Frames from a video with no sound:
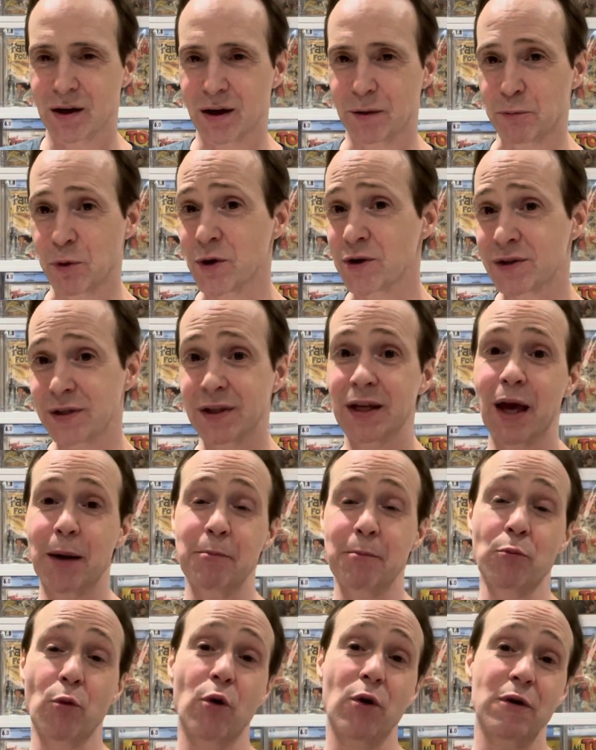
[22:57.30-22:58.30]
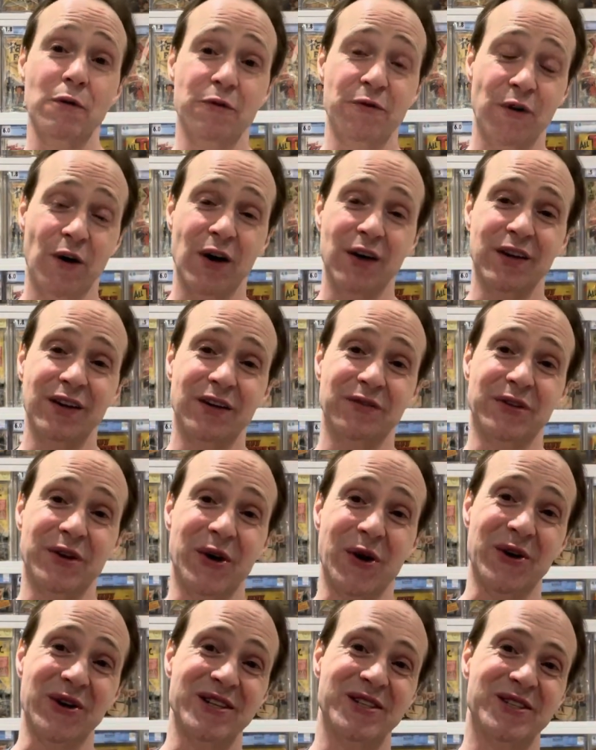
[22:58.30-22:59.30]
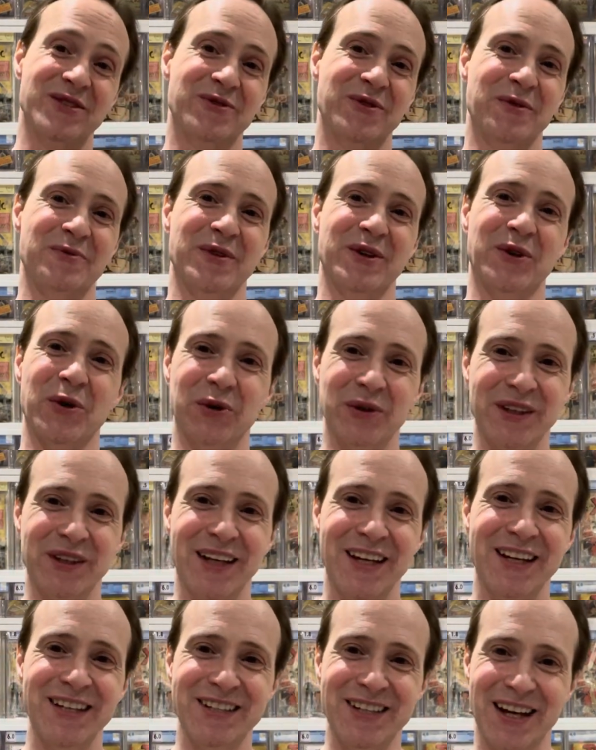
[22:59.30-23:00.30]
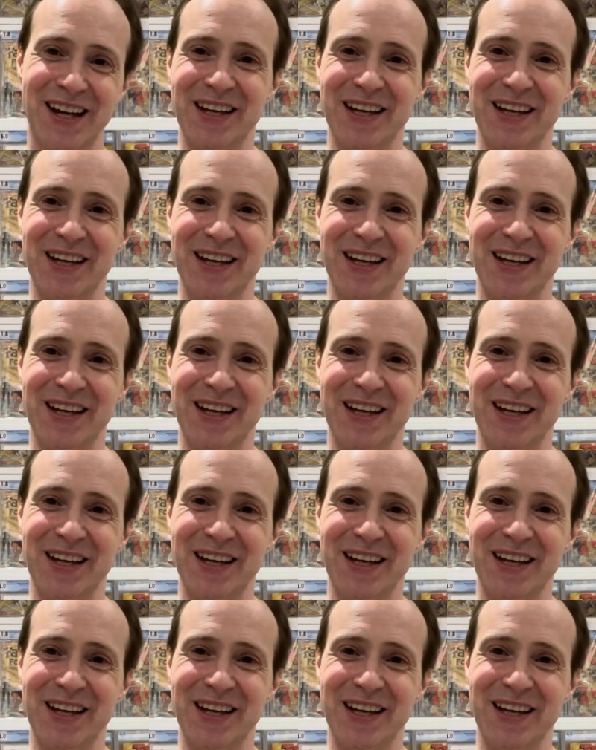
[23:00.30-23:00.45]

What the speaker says: Personally, I'm more fond of the artists from the Golden Age,